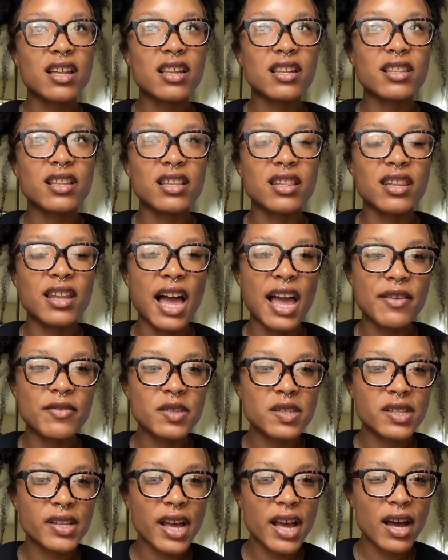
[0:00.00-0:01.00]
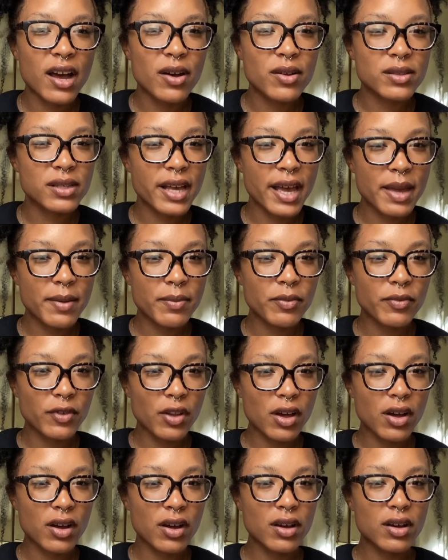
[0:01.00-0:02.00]
the lifestyle type
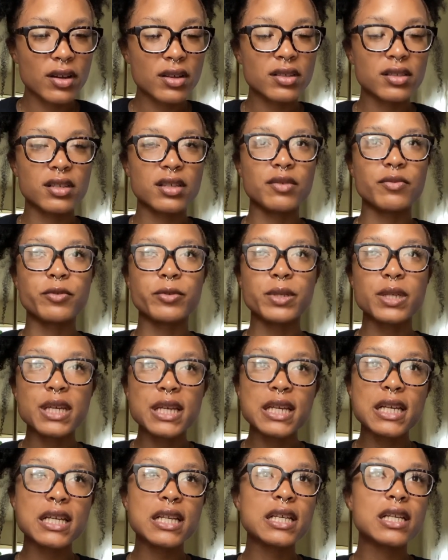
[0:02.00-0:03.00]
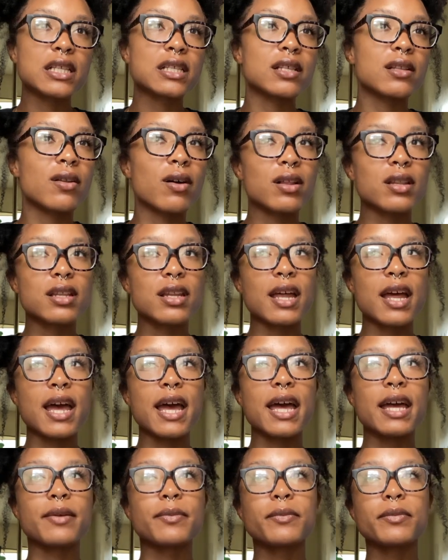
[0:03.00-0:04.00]
vlogs and routines and all of
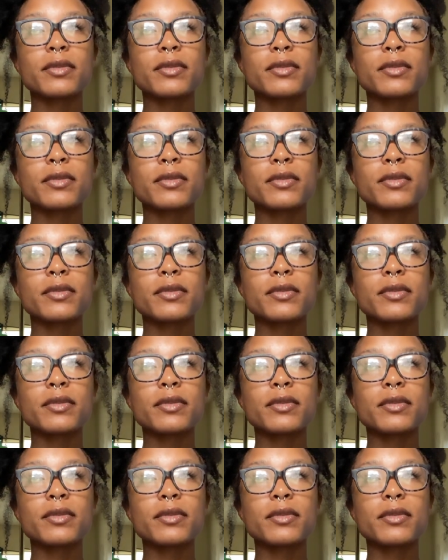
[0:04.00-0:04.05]
that.